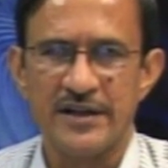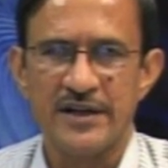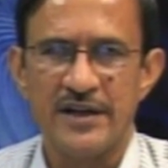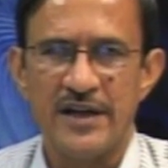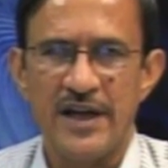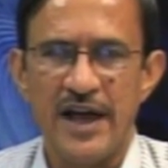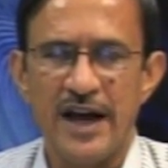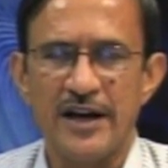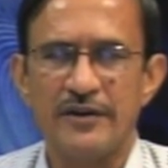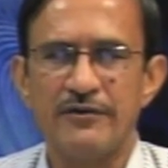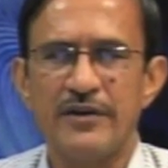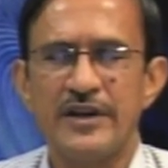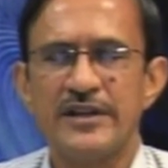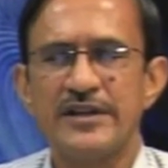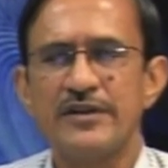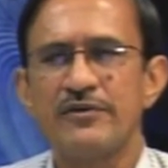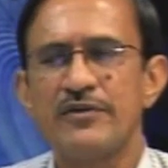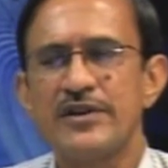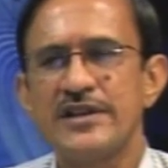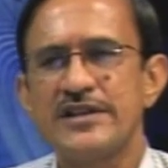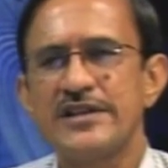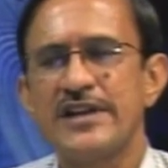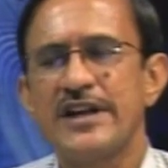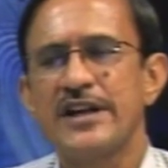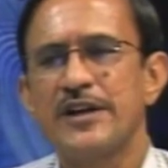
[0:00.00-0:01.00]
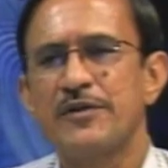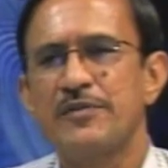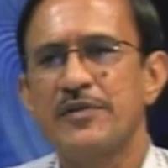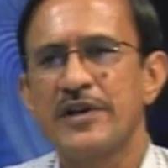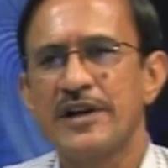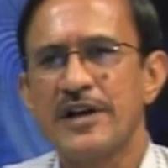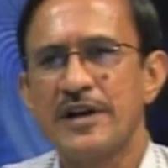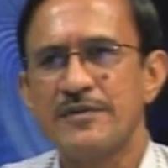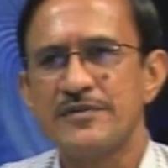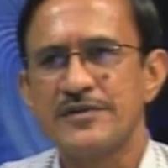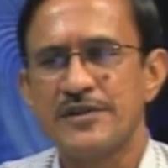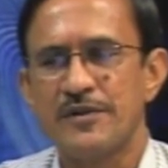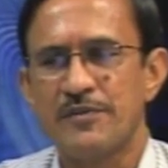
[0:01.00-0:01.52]
And when we say it
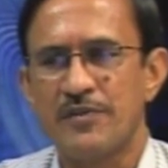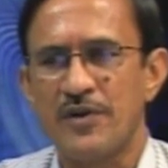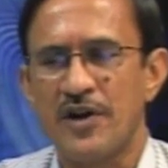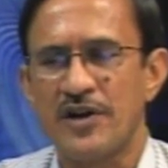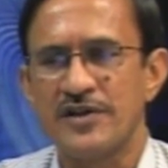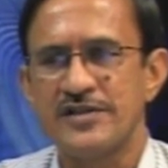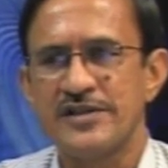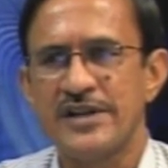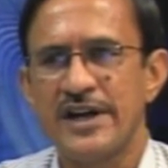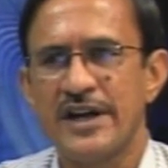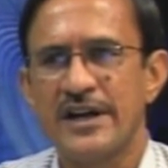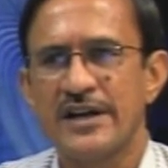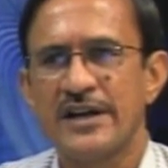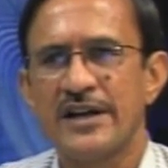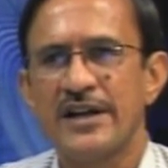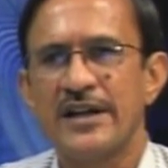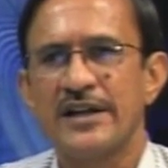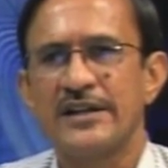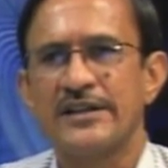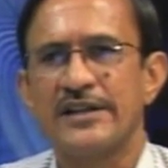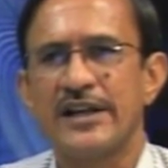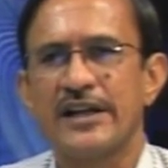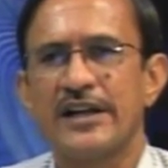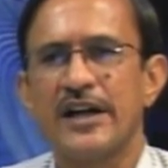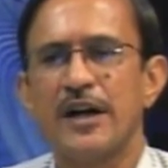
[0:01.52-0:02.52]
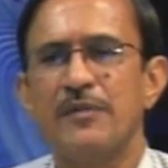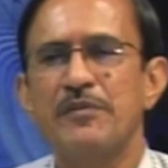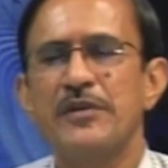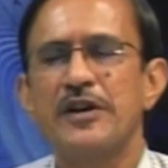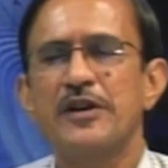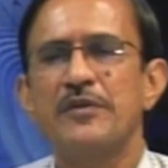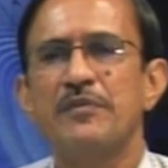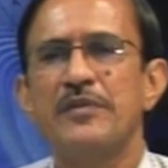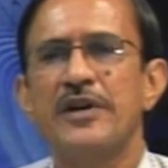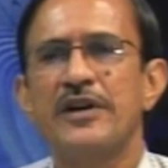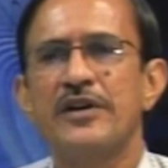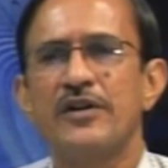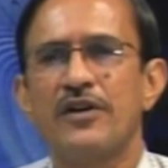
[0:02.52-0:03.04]
becomes a project, the
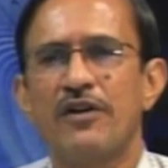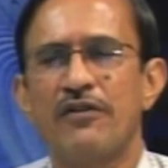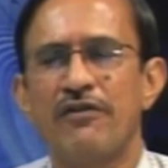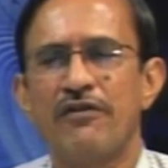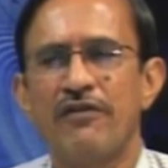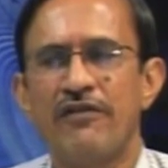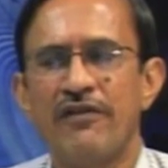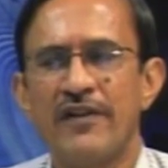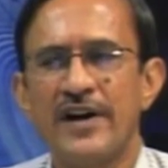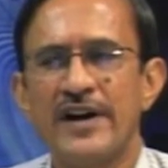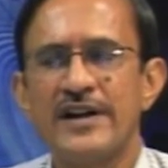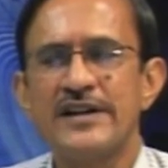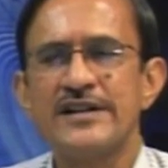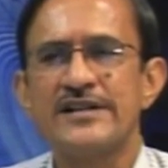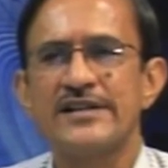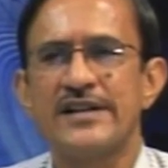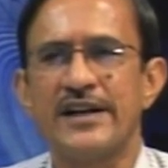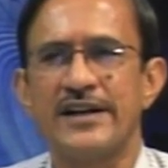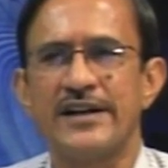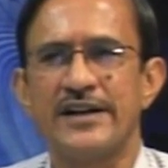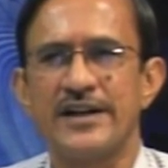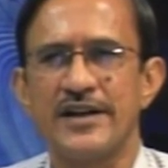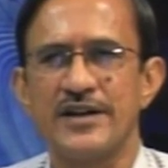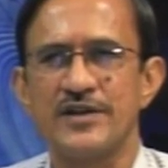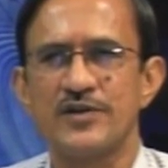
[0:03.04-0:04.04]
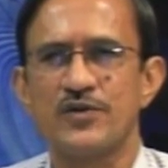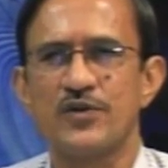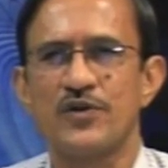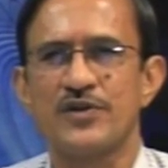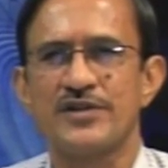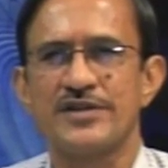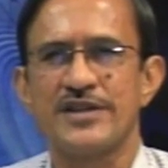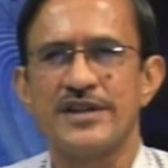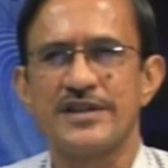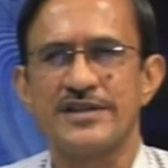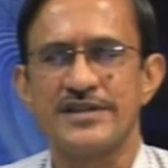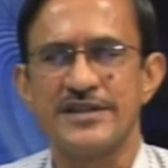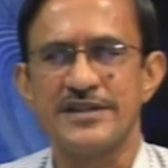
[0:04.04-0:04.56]
commitment of funds and
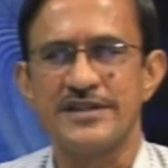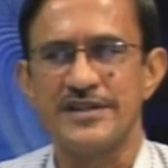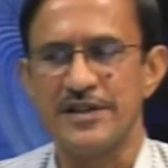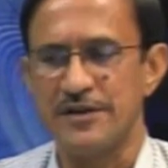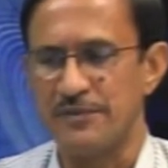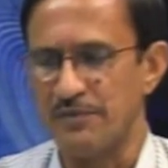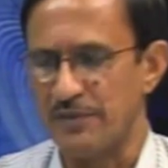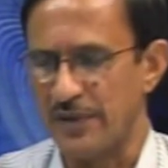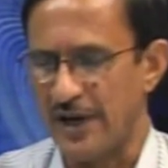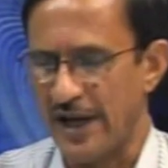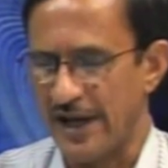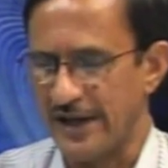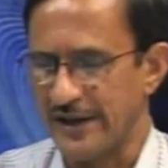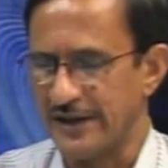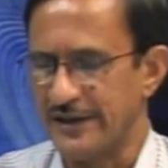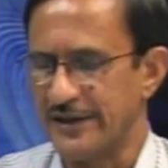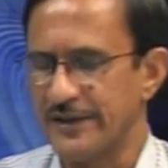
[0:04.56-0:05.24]
resources is implied.